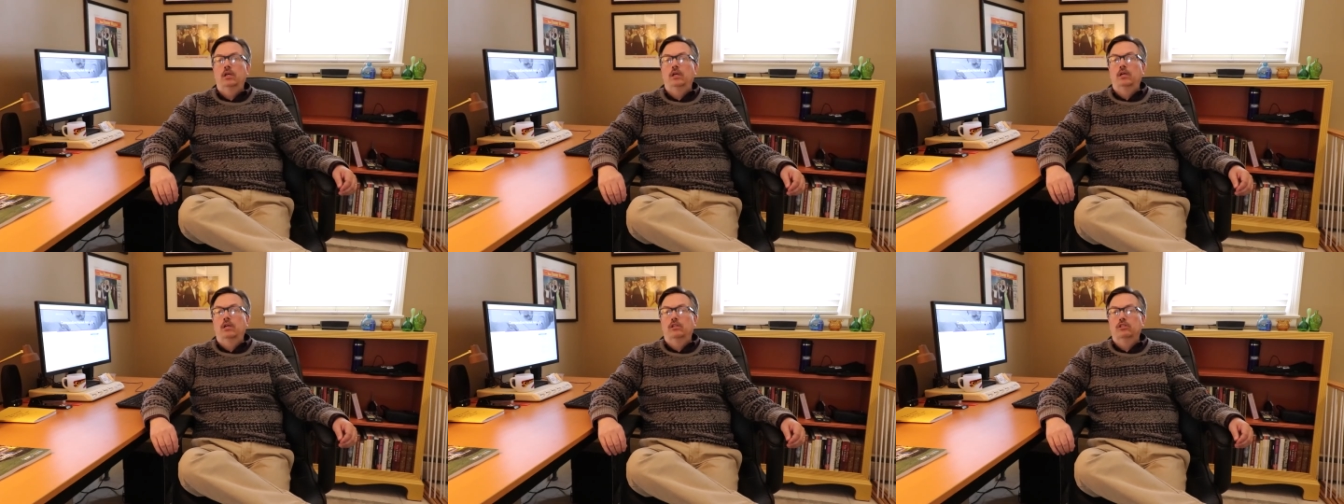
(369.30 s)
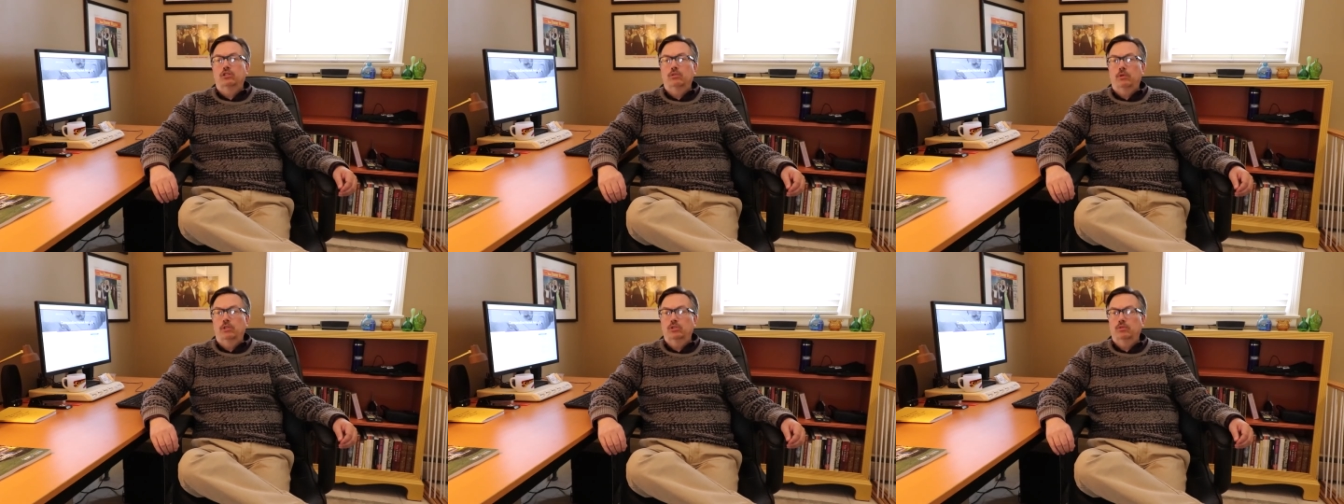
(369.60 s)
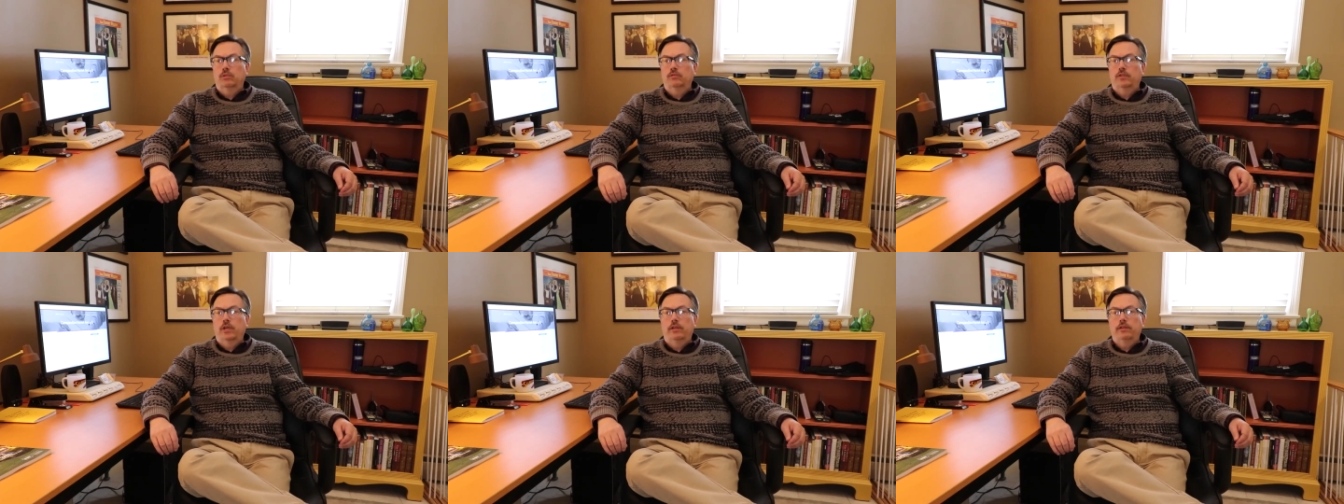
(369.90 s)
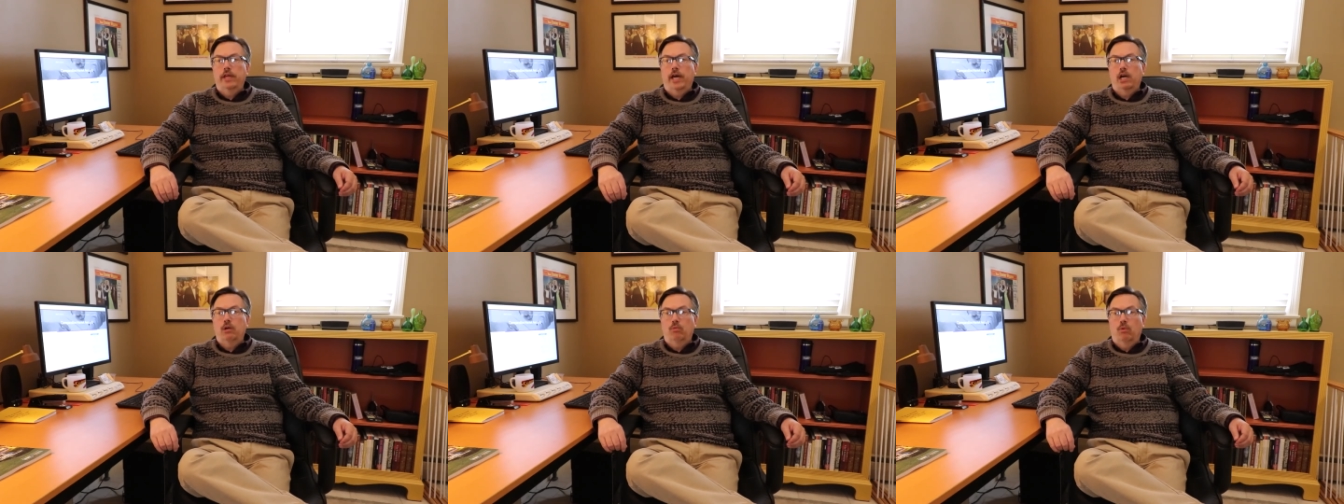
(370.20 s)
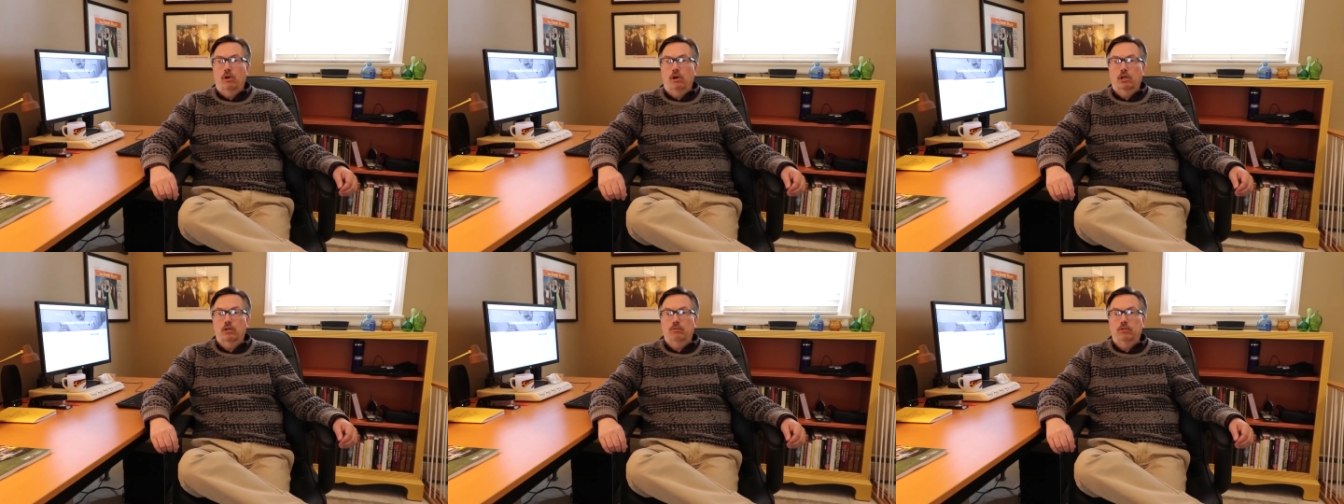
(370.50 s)
So once we've done that
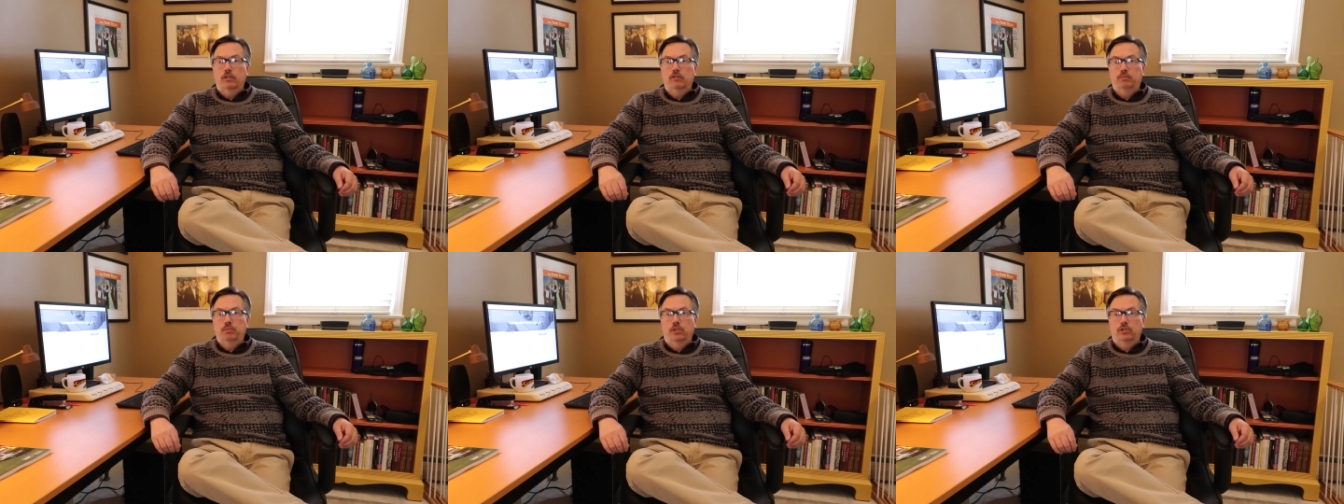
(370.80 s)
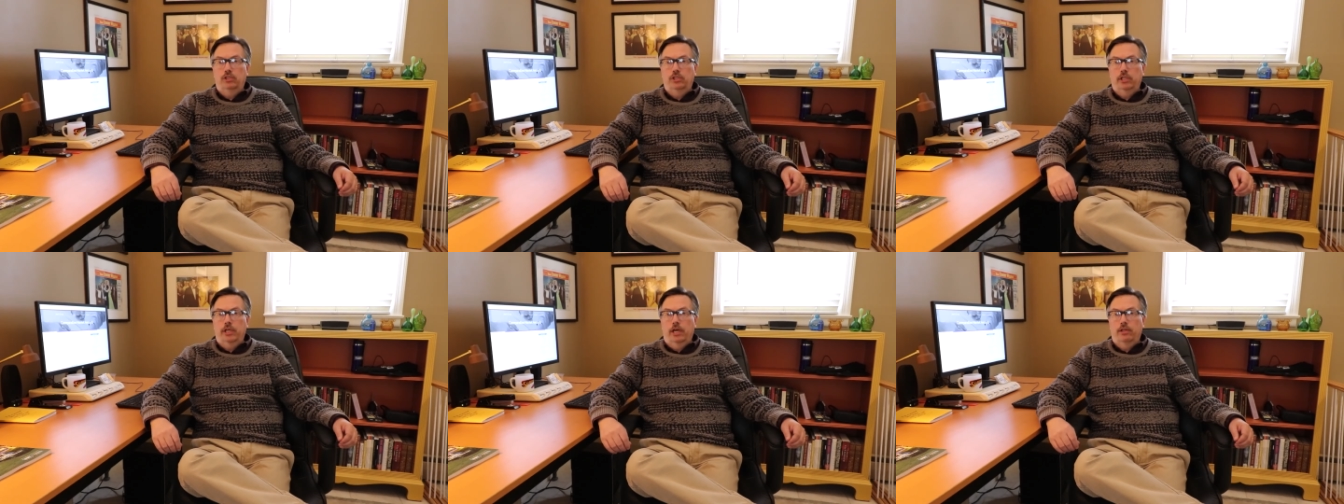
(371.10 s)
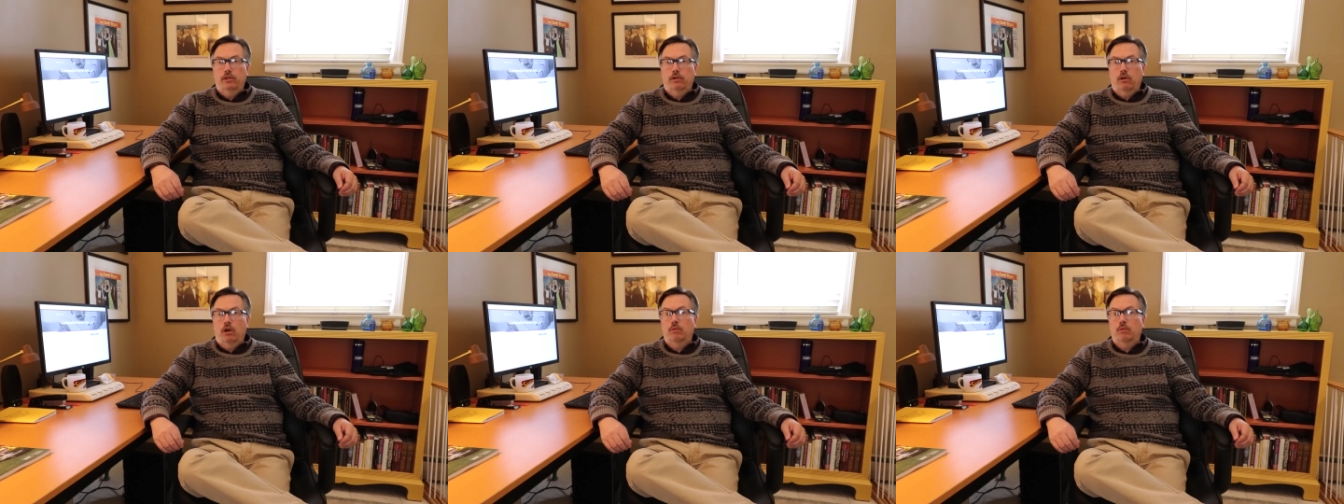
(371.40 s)
work, we've put together